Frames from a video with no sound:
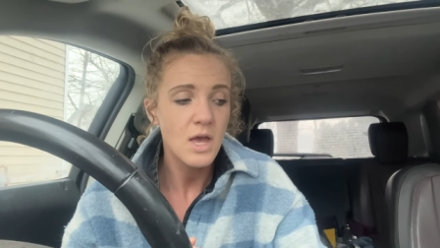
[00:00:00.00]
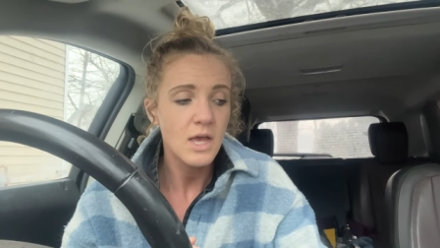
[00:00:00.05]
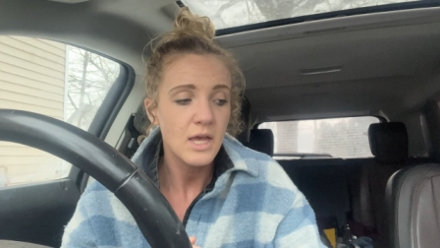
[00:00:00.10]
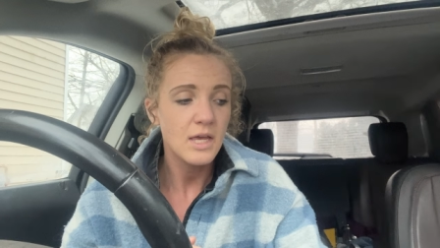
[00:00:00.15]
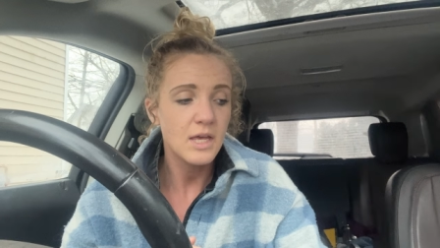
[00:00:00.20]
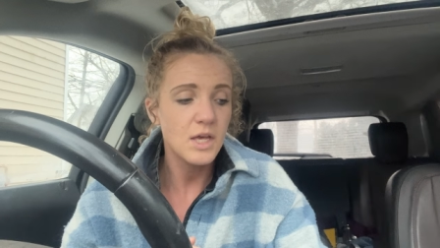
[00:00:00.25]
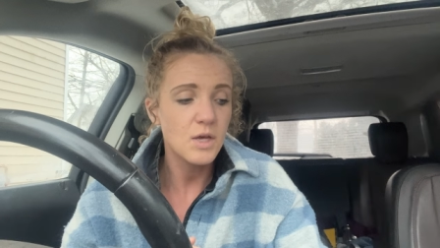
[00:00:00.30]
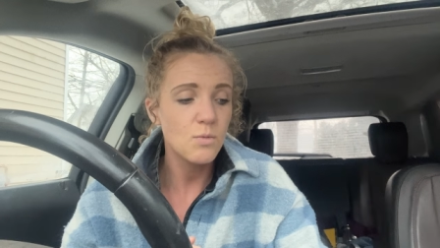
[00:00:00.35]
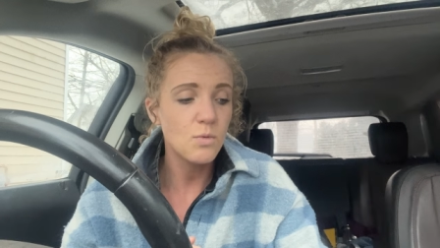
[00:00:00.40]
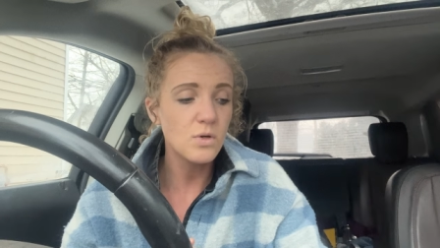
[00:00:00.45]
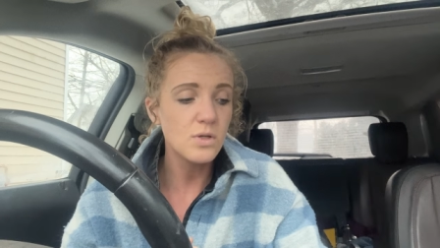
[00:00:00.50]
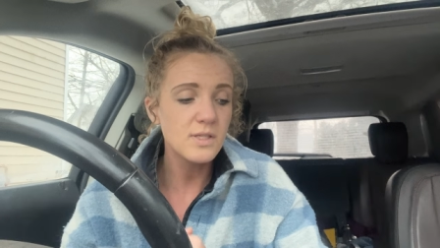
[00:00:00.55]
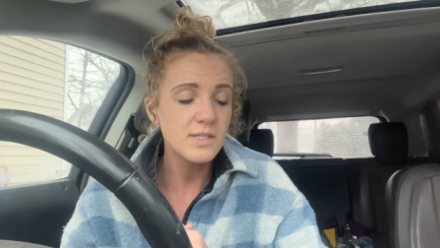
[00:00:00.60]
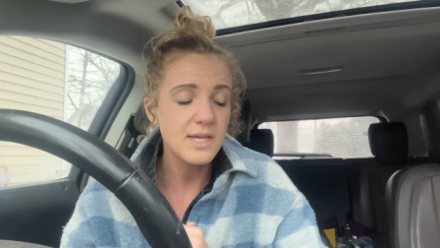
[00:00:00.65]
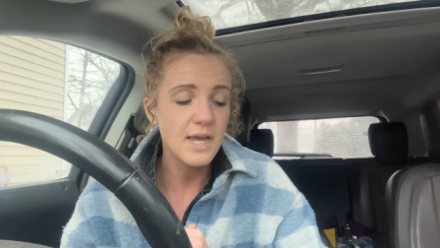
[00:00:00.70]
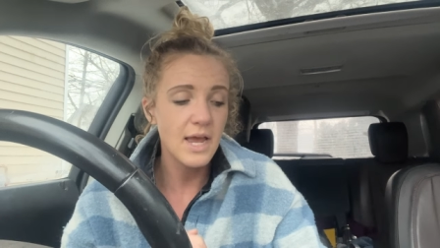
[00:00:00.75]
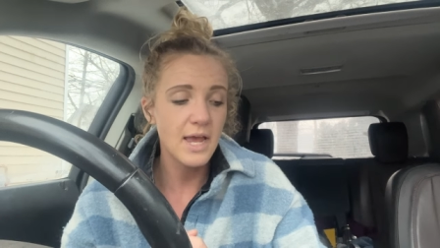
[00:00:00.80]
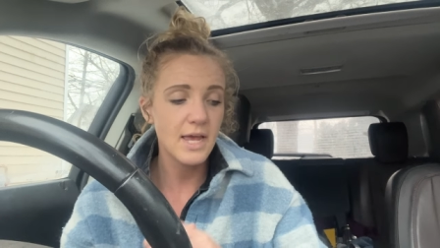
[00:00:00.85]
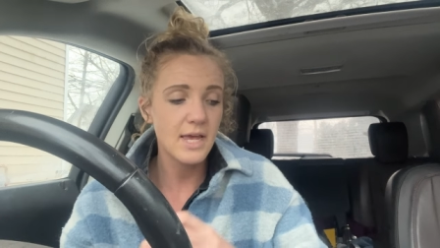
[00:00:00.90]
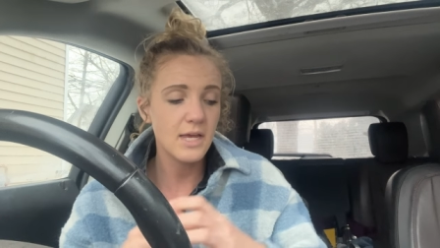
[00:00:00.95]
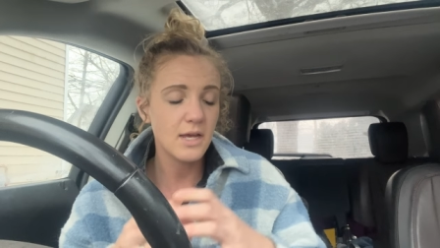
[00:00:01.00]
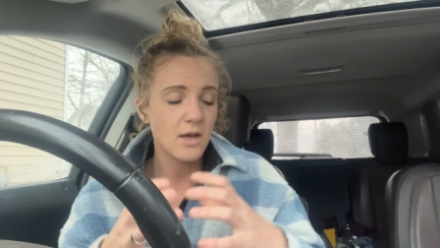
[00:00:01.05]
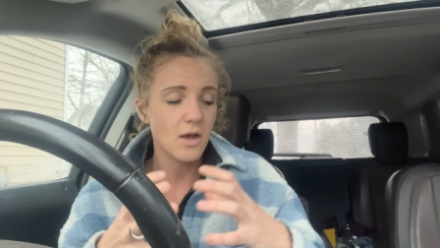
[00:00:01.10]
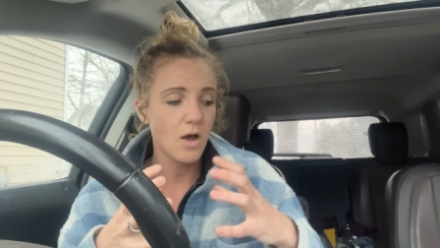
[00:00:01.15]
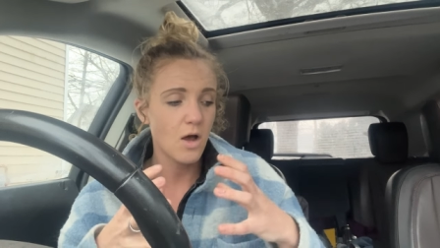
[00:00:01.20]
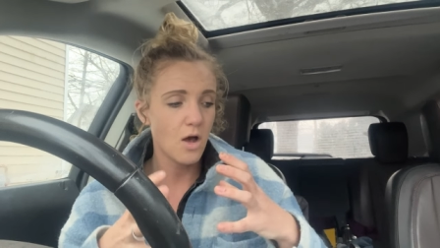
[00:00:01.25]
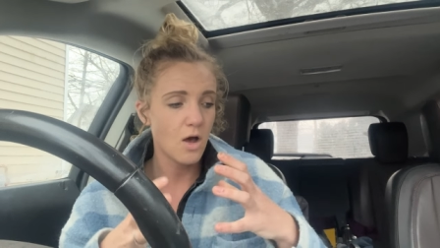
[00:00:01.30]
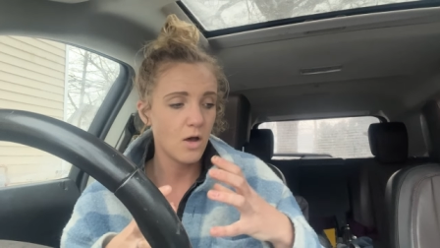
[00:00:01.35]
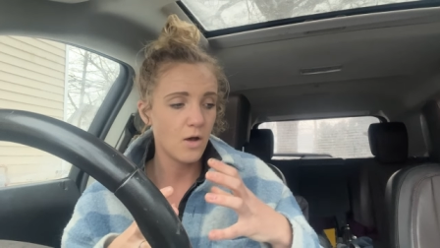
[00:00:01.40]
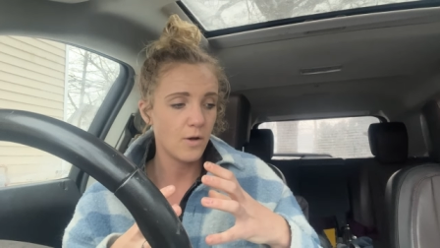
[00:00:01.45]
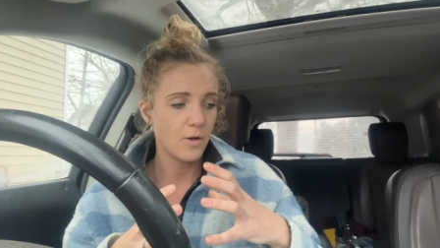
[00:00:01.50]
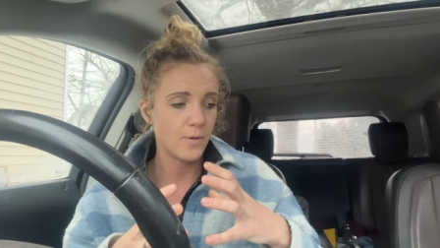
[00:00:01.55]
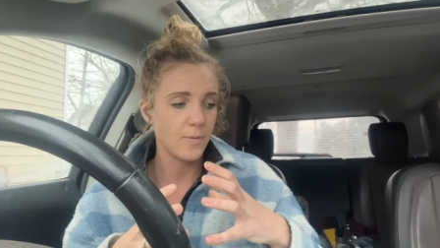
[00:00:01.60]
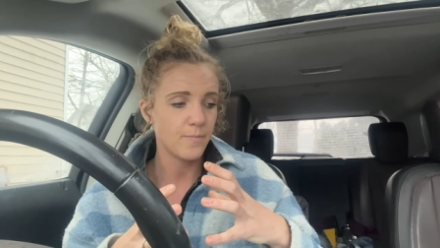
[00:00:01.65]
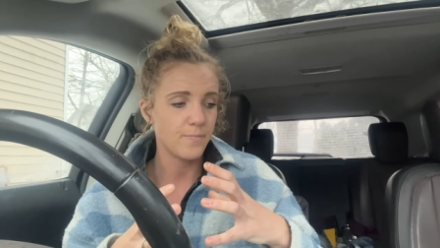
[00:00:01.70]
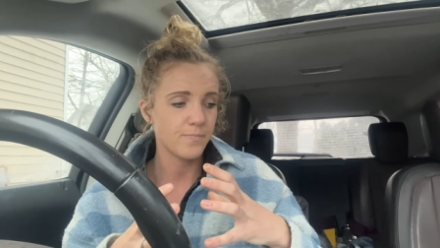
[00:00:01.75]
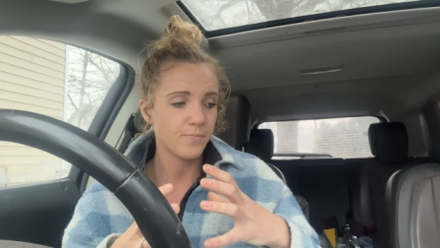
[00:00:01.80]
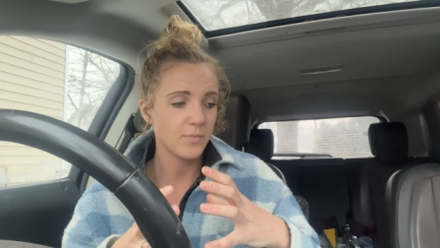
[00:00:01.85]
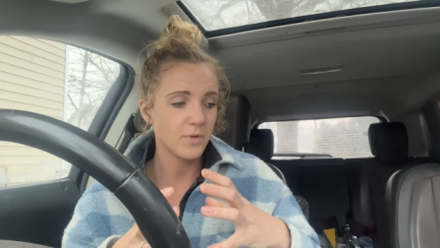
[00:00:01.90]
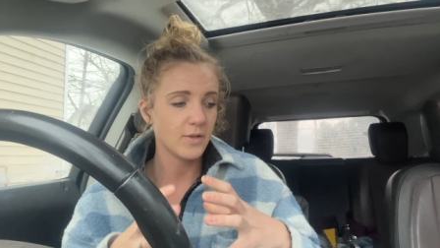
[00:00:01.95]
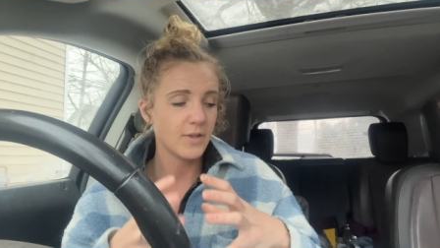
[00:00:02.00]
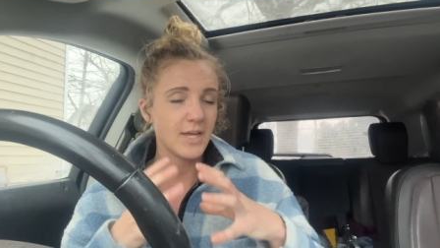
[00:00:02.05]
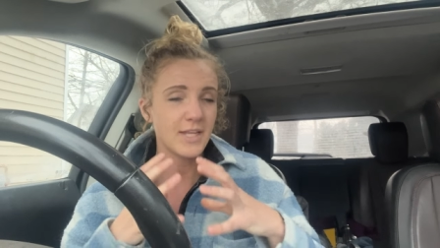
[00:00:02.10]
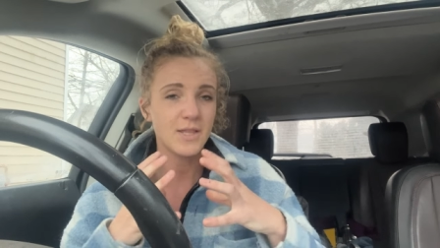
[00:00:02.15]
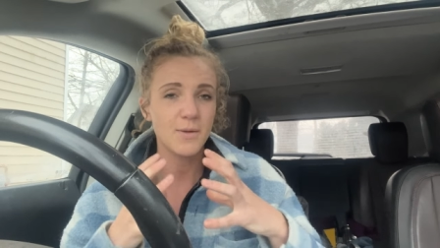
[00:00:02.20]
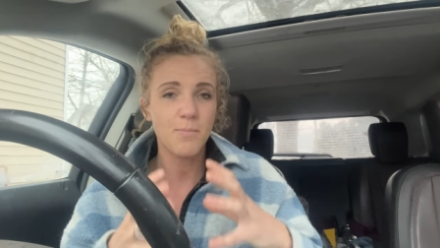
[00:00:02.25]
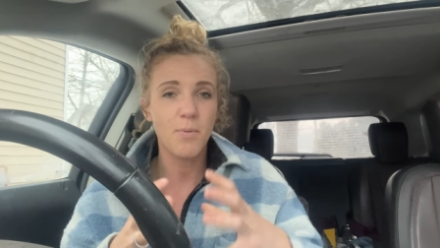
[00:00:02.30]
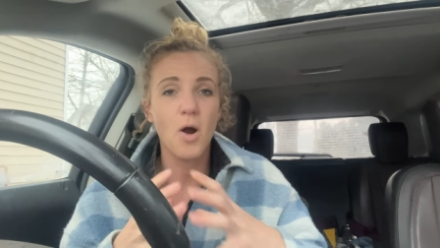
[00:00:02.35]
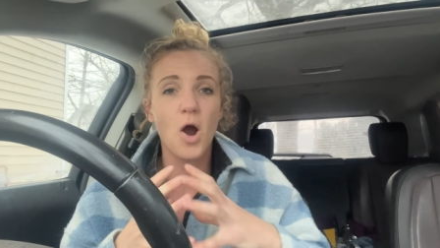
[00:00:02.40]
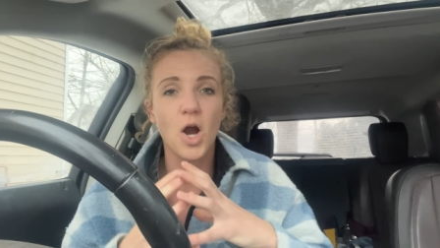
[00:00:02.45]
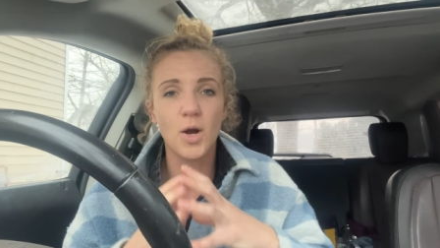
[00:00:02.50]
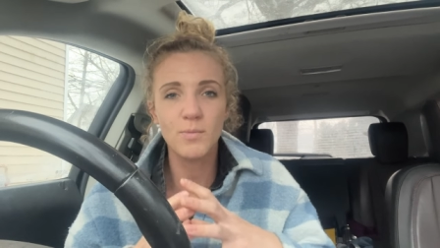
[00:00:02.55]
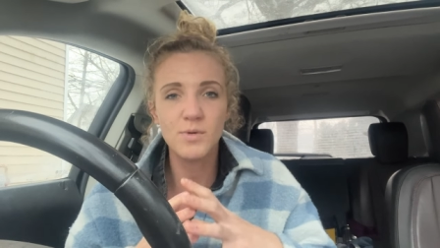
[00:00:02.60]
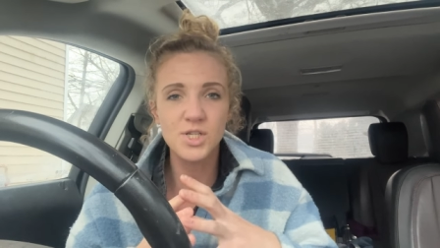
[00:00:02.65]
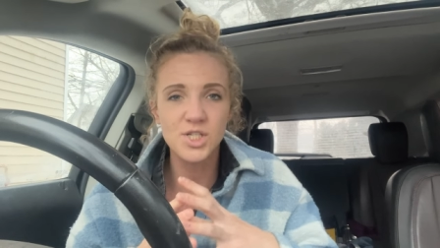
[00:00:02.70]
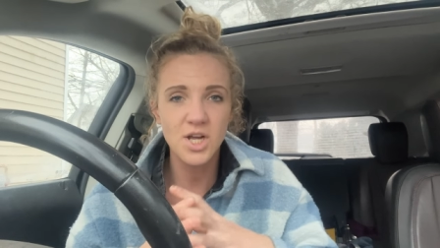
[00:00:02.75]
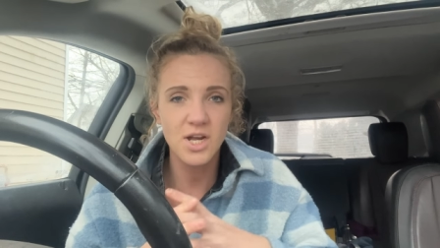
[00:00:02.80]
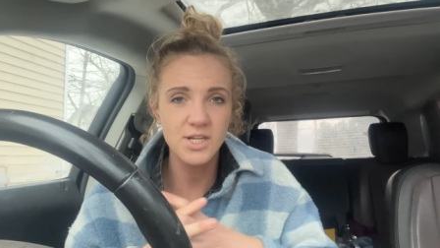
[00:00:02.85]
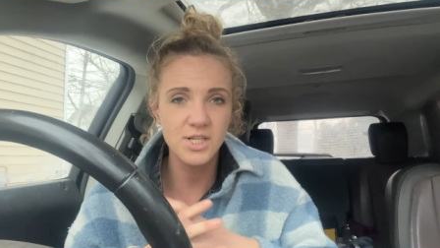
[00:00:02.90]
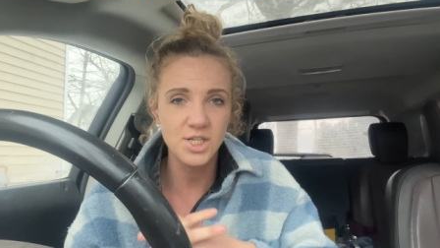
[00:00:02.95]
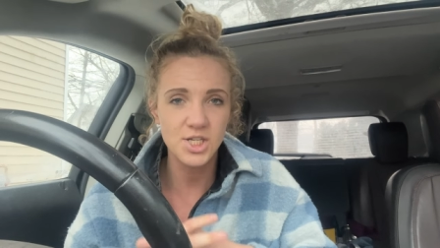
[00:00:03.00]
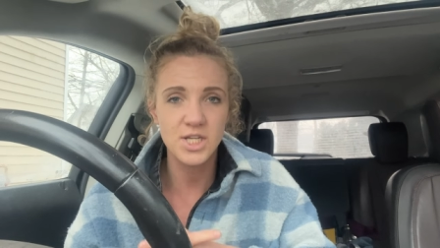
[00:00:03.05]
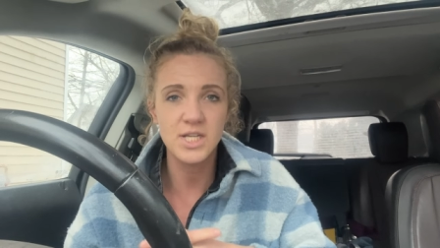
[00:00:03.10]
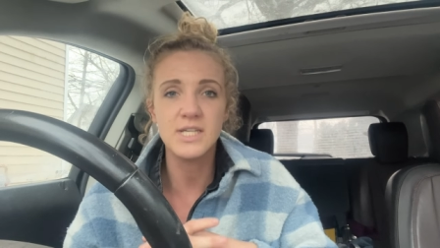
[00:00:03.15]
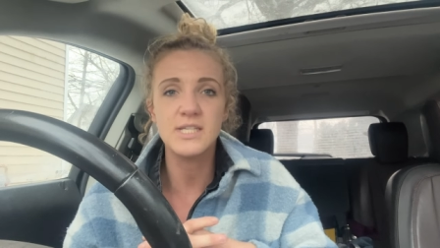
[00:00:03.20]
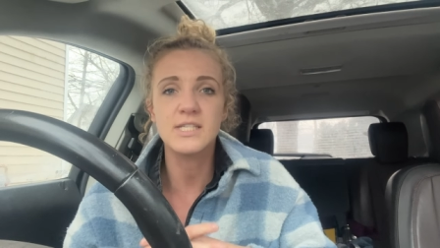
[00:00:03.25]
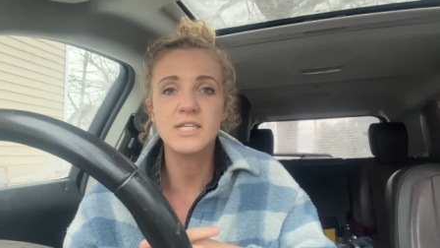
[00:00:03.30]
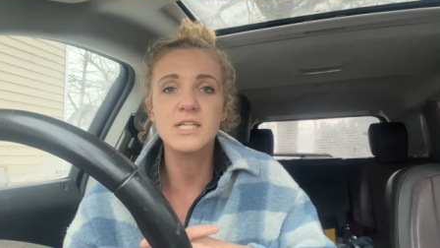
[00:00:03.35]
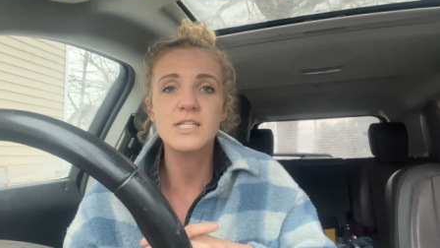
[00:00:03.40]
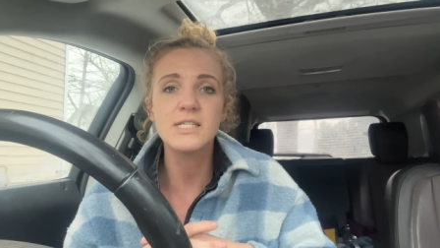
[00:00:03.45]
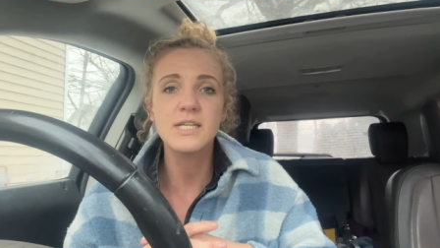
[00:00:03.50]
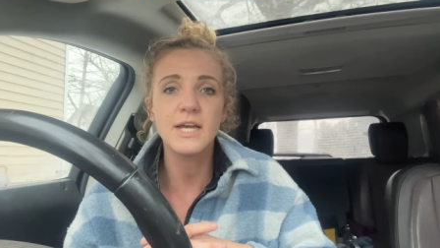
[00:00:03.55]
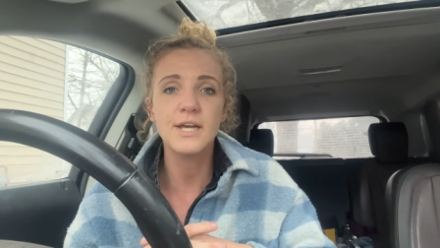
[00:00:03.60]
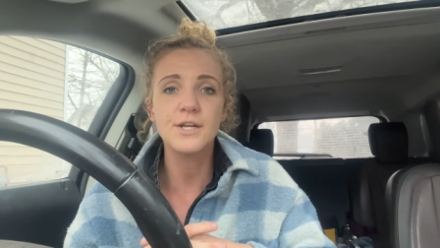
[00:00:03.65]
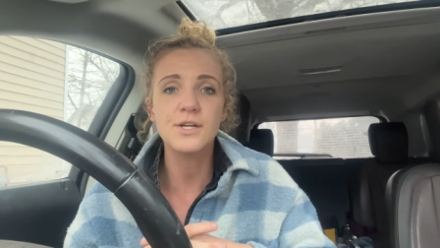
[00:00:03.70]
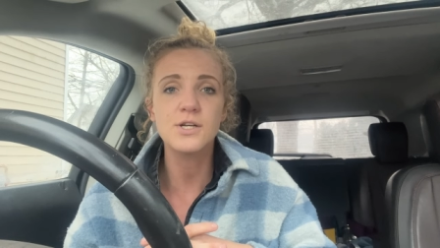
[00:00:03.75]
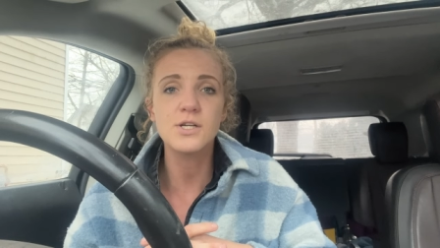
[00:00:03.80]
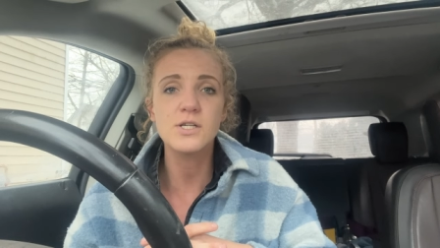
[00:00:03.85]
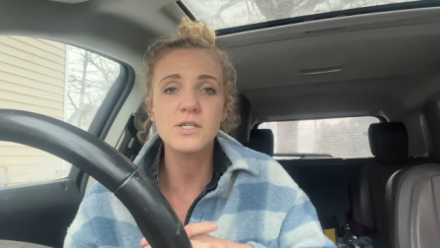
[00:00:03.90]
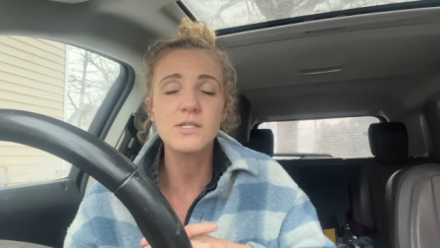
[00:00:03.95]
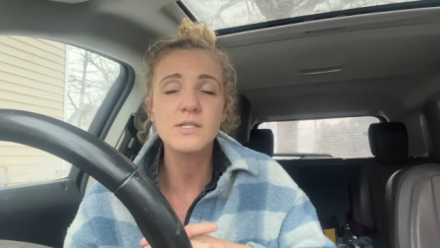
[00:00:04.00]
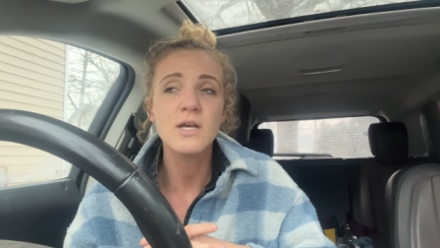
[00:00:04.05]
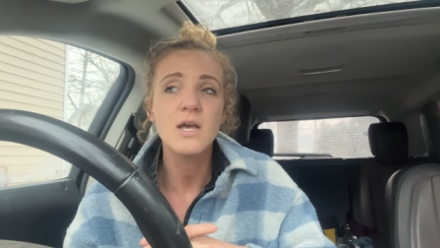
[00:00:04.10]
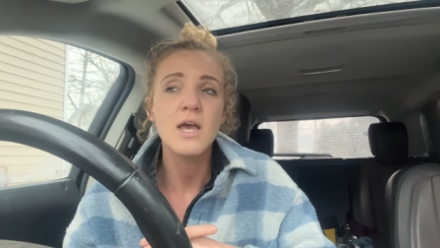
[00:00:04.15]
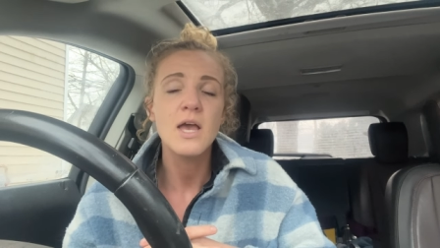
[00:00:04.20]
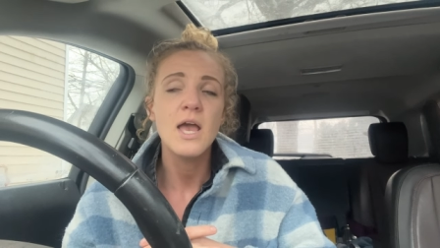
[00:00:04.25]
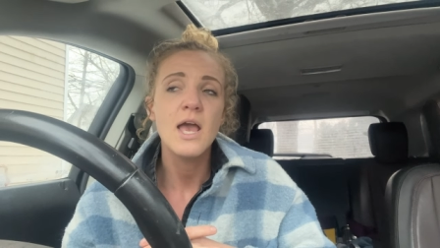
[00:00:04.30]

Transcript: he will take um, like the Parmesan cheese containers